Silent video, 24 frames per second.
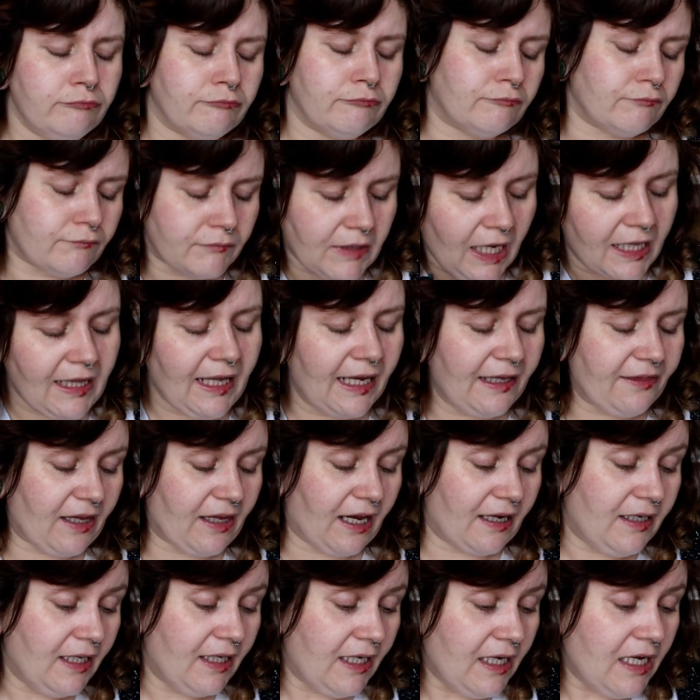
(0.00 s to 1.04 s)
I like
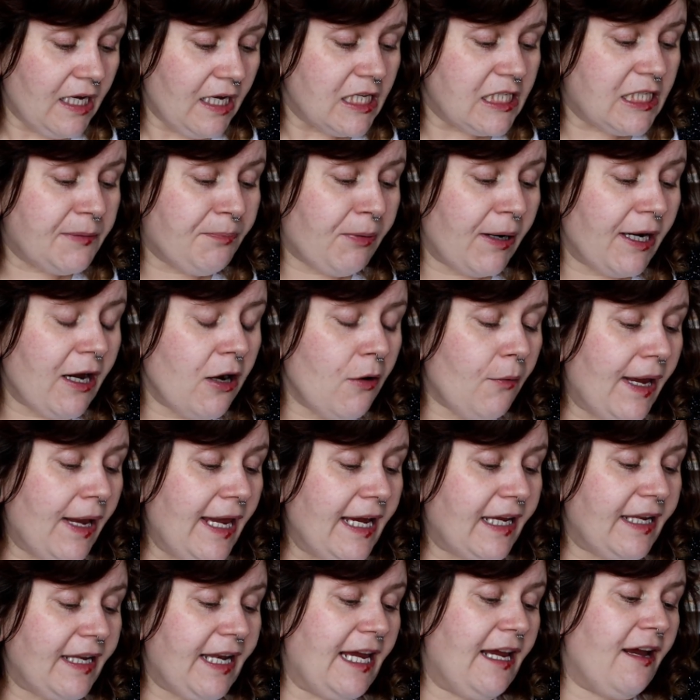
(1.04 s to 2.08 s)
that. Spring
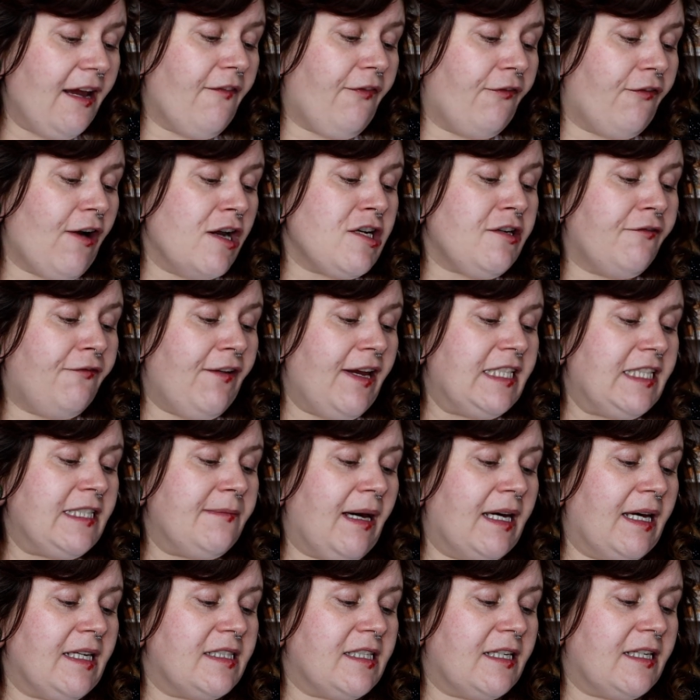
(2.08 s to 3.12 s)
awakening fresh face
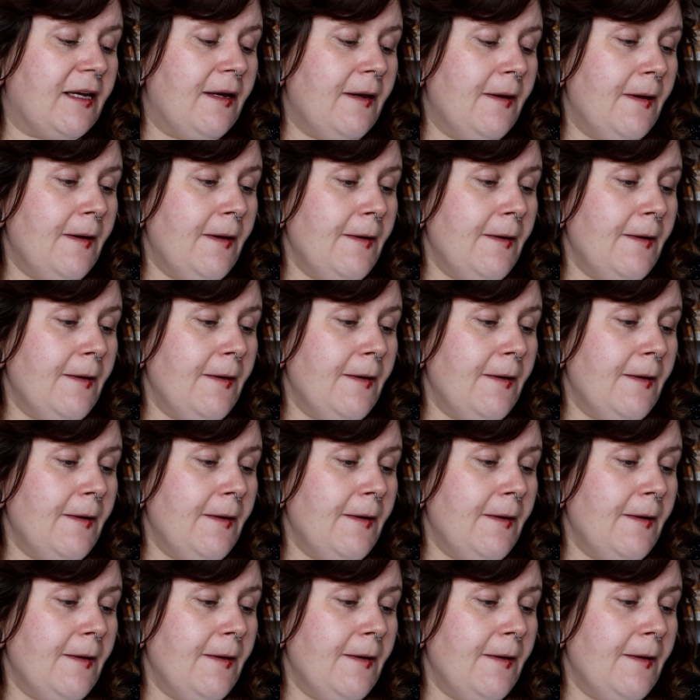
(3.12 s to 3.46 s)
mask.